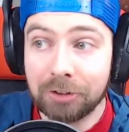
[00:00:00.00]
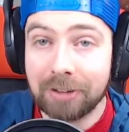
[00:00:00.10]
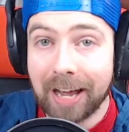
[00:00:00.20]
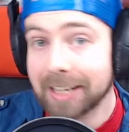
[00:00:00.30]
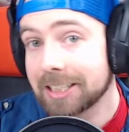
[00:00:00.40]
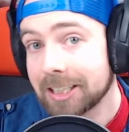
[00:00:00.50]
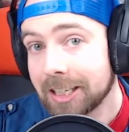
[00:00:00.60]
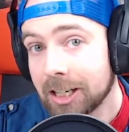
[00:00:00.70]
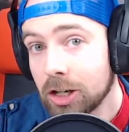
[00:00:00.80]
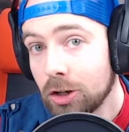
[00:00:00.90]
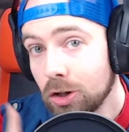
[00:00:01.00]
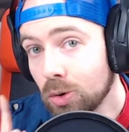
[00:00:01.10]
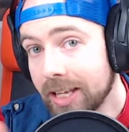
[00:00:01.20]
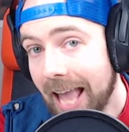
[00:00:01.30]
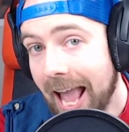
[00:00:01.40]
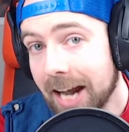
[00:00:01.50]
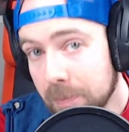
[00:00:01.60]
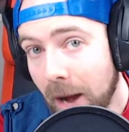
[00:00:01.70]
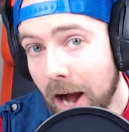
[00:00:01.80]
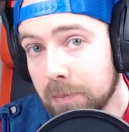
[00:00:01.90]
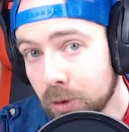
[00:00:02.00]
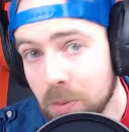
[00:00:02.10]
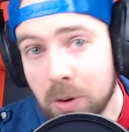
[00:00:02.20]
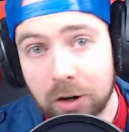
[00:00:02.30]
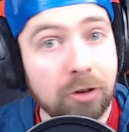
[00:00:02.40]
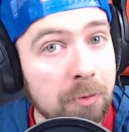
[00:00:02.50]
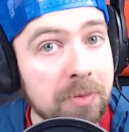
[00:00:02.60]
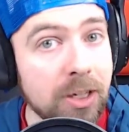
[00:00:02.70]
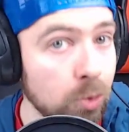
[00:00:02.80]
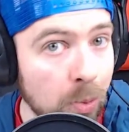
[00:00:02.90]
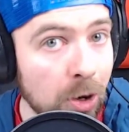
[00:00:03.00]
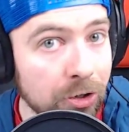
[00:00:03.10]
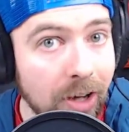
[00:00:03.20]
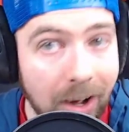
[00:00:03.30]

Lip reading: fact, you can't pop Uber from the Uber saw,